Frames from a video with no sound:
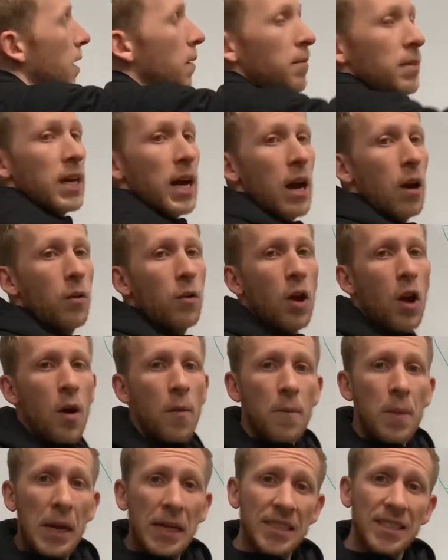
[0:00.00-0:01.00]
them down.
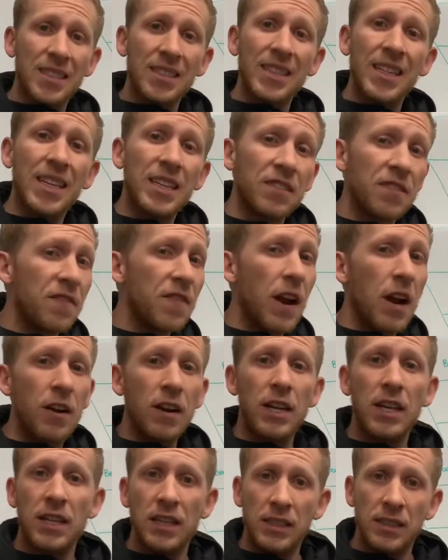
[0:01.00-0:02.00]
Basically, it's
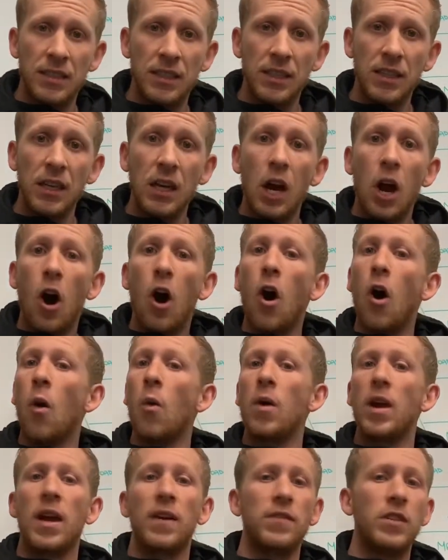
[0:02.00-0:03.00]
very easy. All
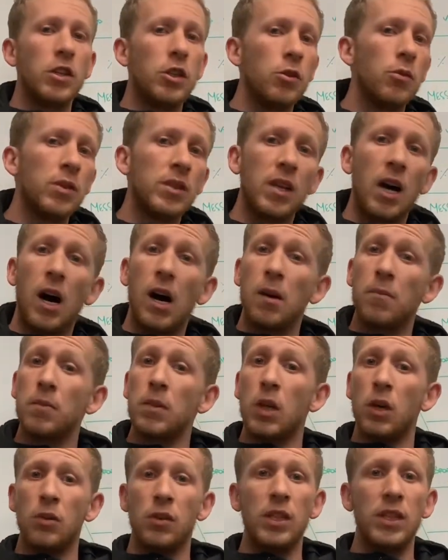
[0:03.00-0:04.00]
we have to do is
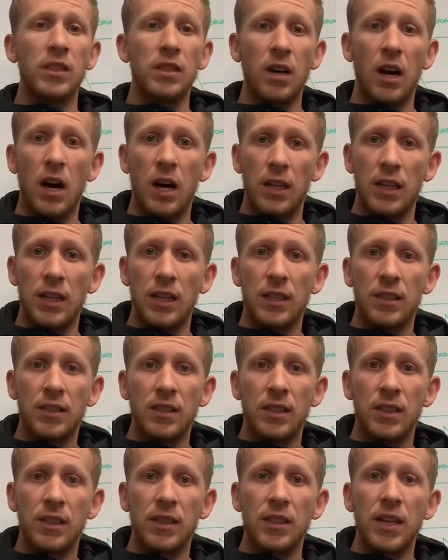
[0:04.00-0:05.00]
upload these
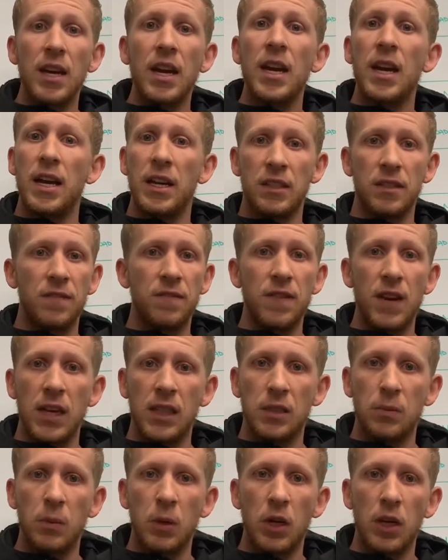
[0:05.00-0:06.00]
audiences into
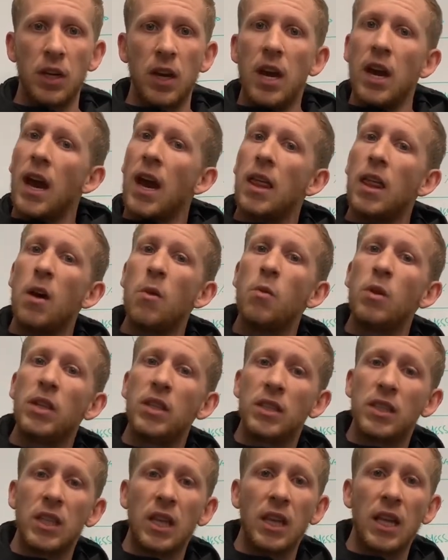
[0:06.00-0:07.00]
Facebook. And then we
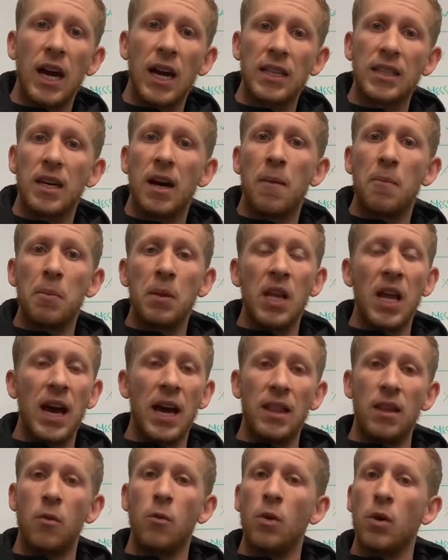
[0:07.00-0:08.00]
select a
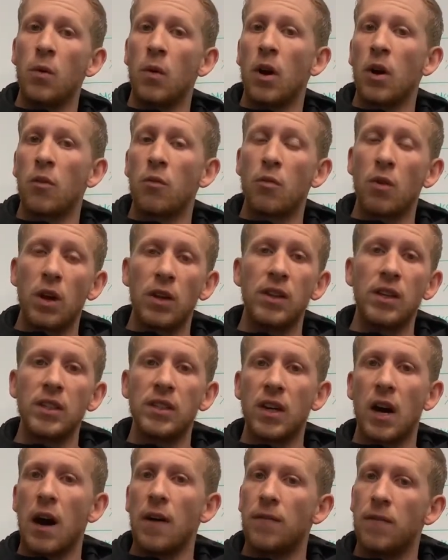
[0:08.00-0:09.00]
plan that we wanna run
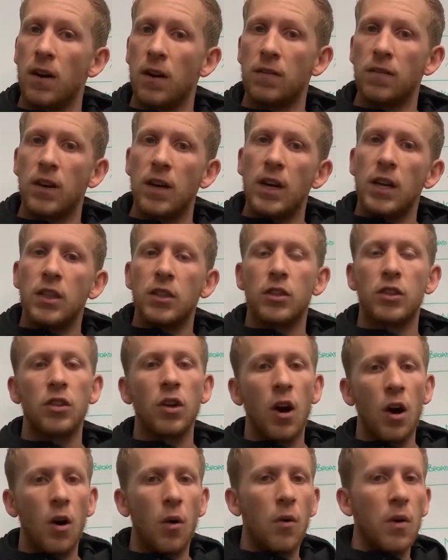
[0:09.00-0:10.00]
these off of.
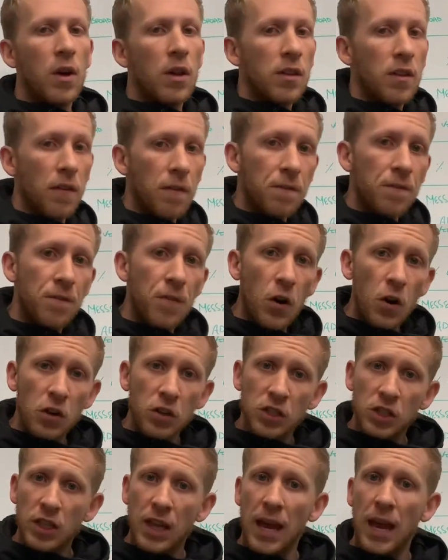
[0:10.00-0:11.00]
So the
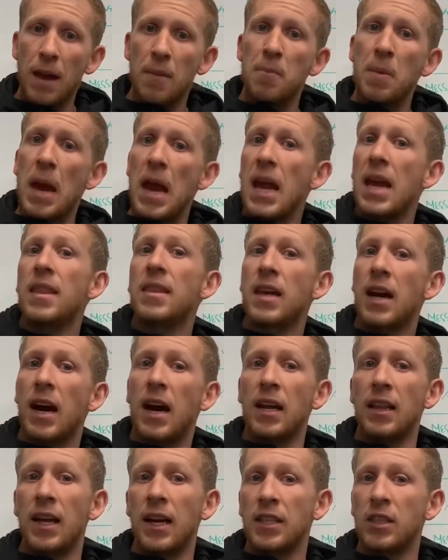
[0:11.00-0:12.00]
first campaign that
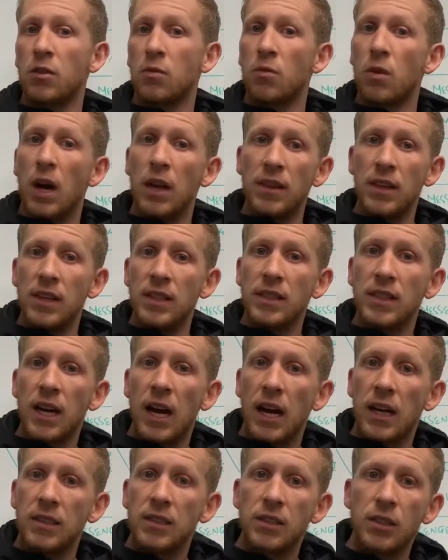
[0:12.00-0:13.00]
I like to run these
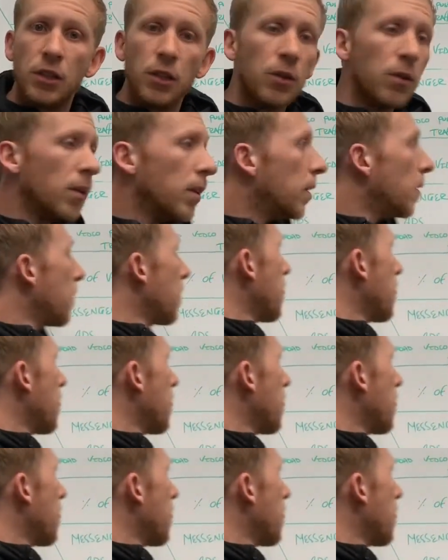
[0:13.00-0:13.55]
guys to